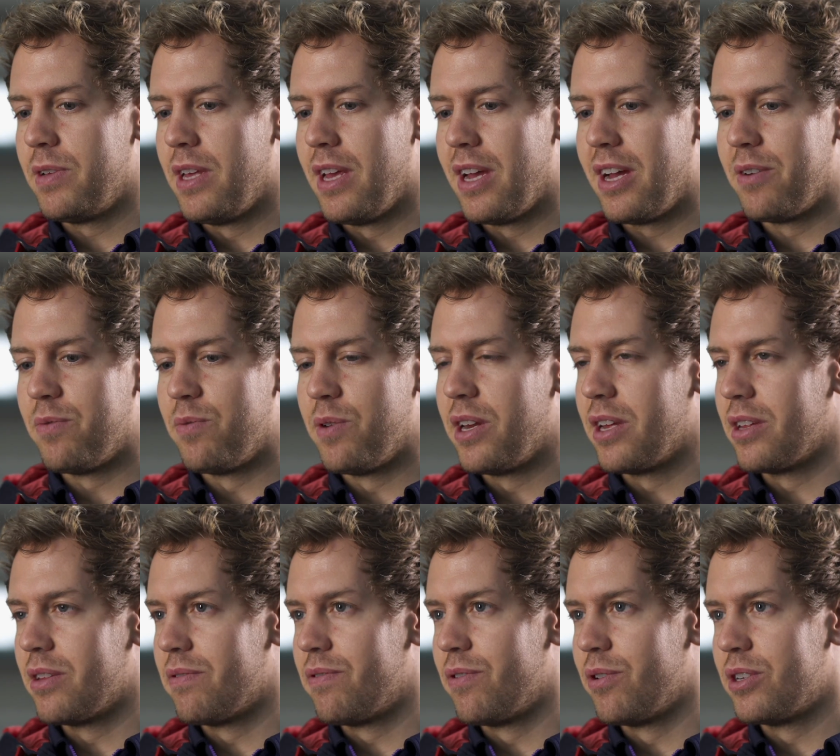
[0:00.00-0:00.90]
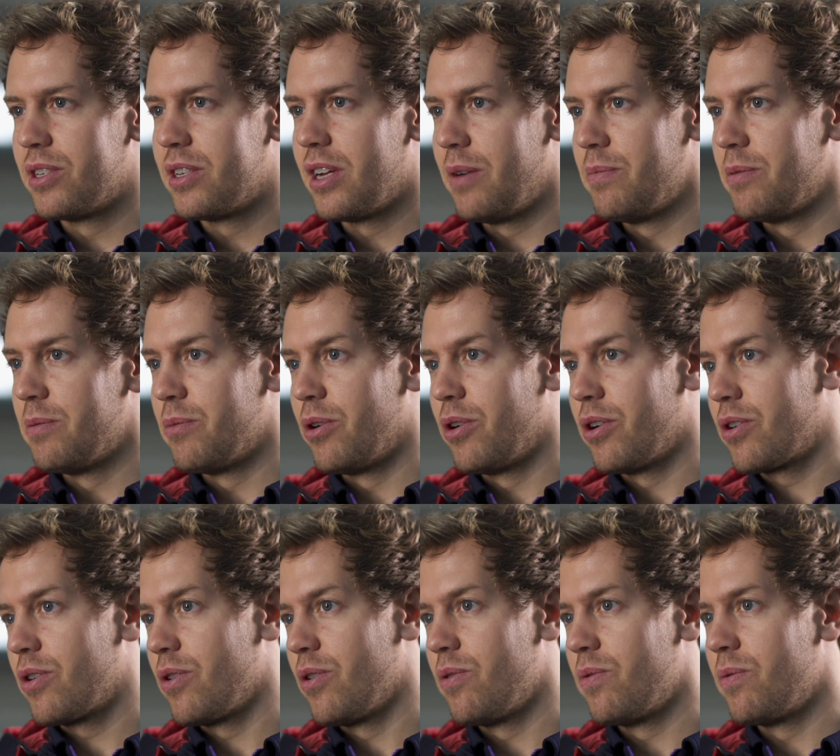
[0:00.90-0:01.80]
Yeah, winning the first time in
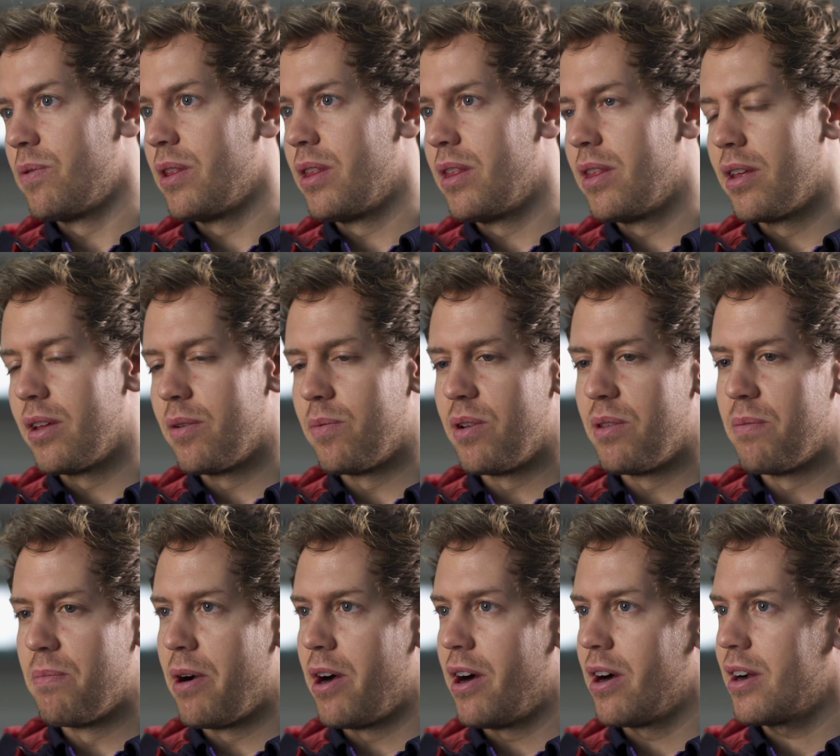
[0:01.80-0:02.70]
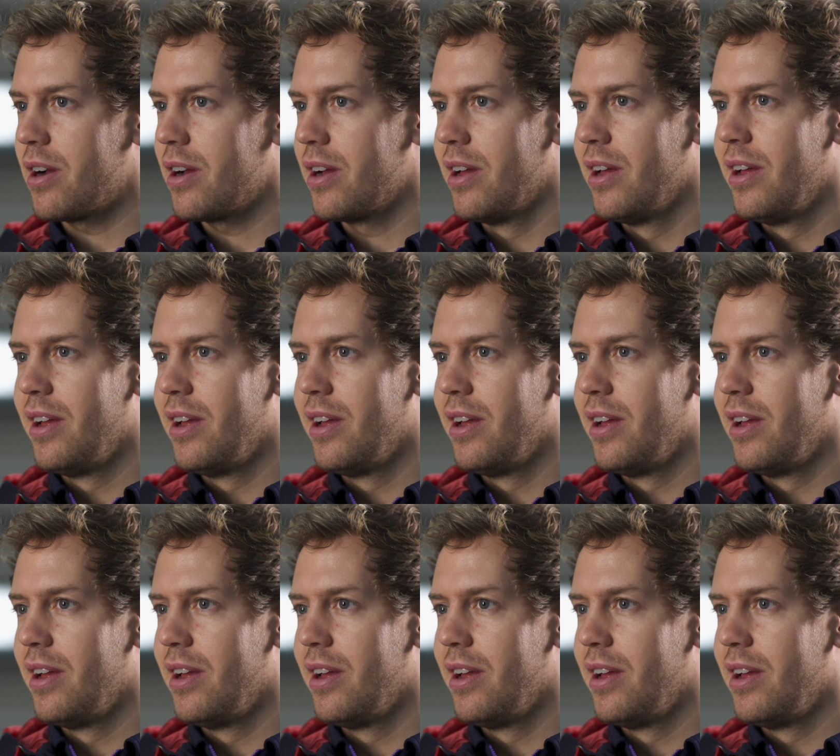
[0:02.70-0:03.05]
Monaco with Mark.